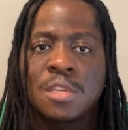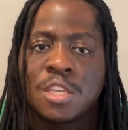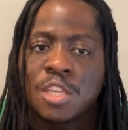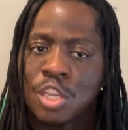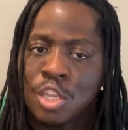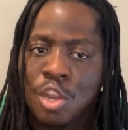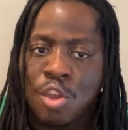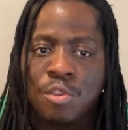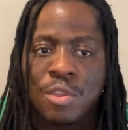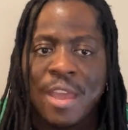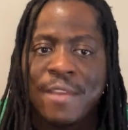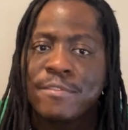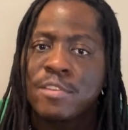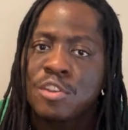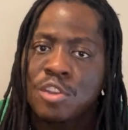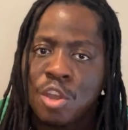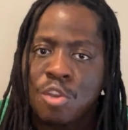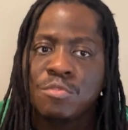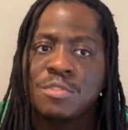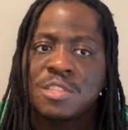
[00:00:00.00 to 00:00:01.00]
You know you have
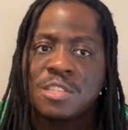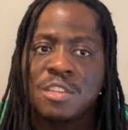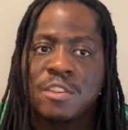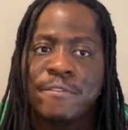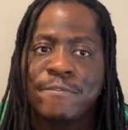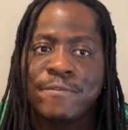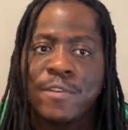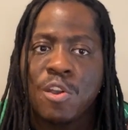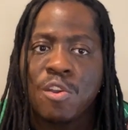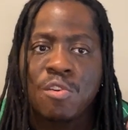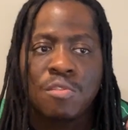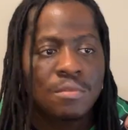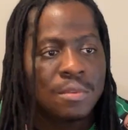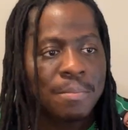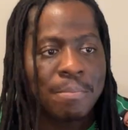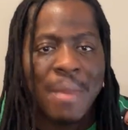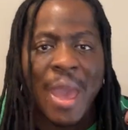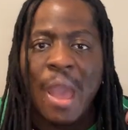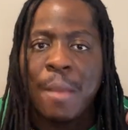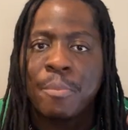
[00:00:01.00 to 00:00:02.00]
your notes in your phone?
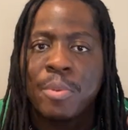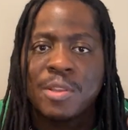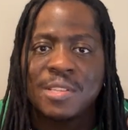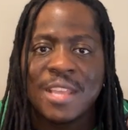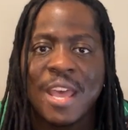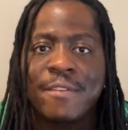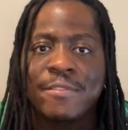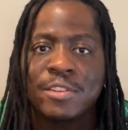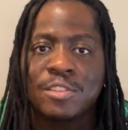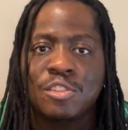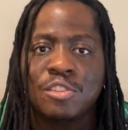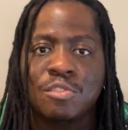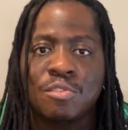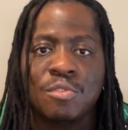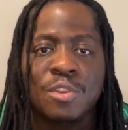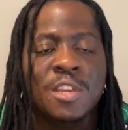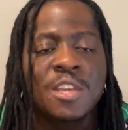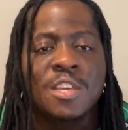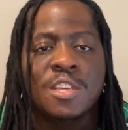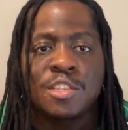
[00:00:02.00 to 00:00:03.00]
MacBooks have it
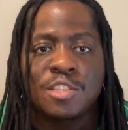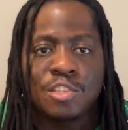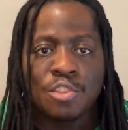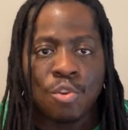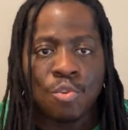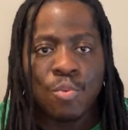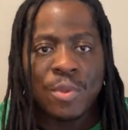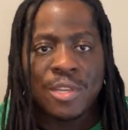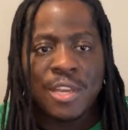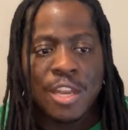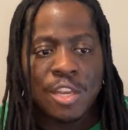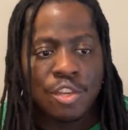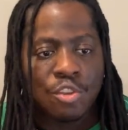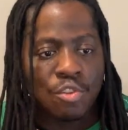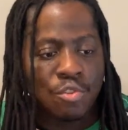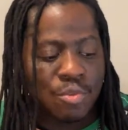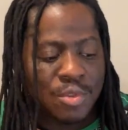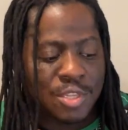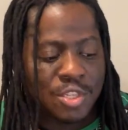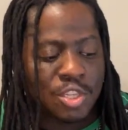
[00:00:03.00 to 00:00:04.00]
too. So what they
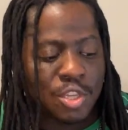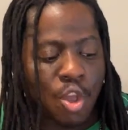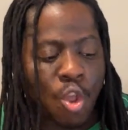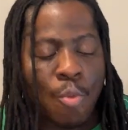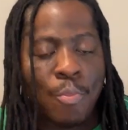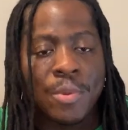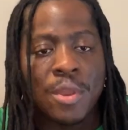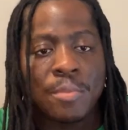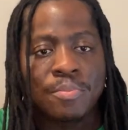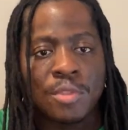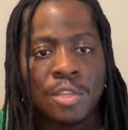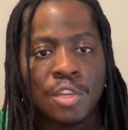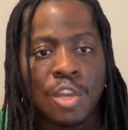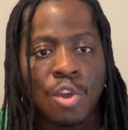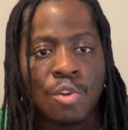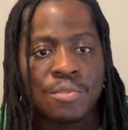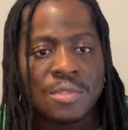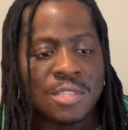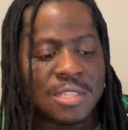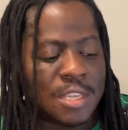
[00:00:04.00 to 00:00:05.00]
do is you open up the
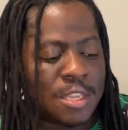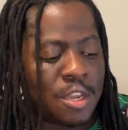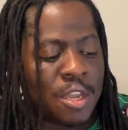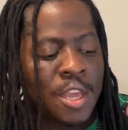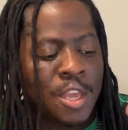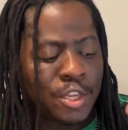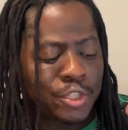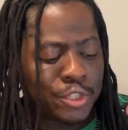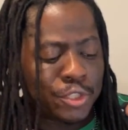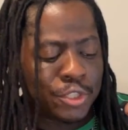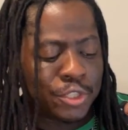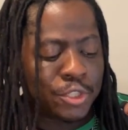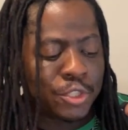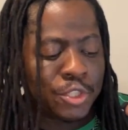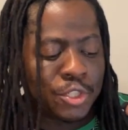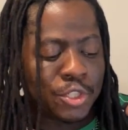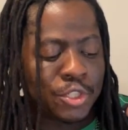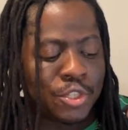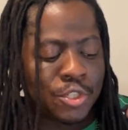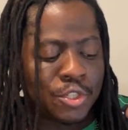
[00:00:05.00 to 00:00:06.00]
notes and you
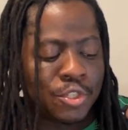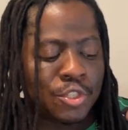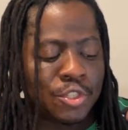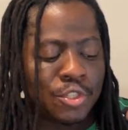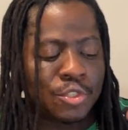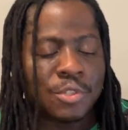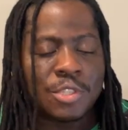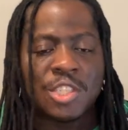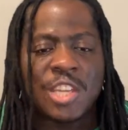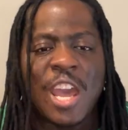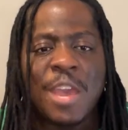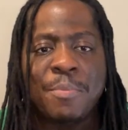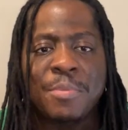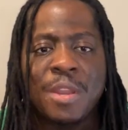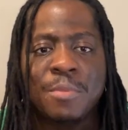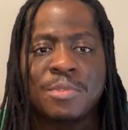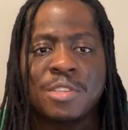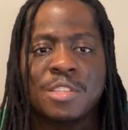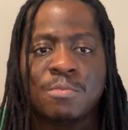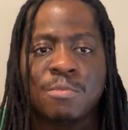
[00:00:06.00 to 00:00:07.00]
typing
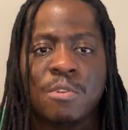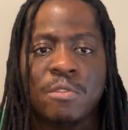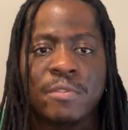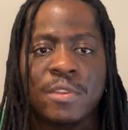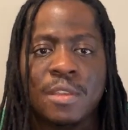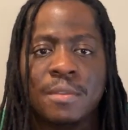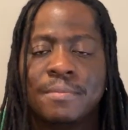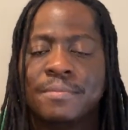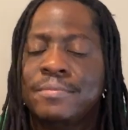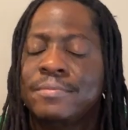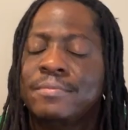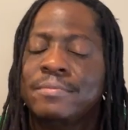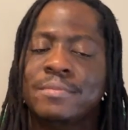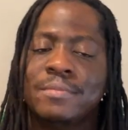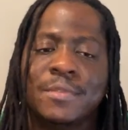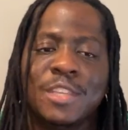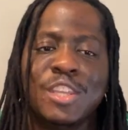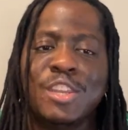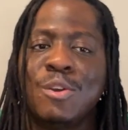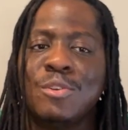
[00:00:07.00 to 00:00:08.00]
up this movie,
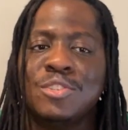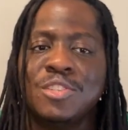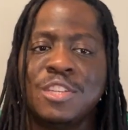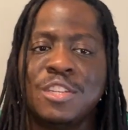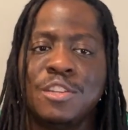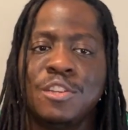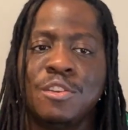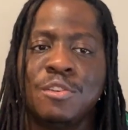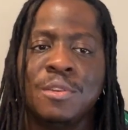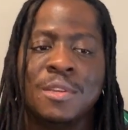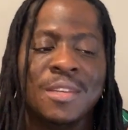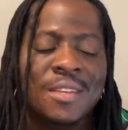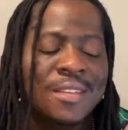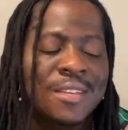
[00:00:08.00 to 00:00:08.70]
you know what you need to do?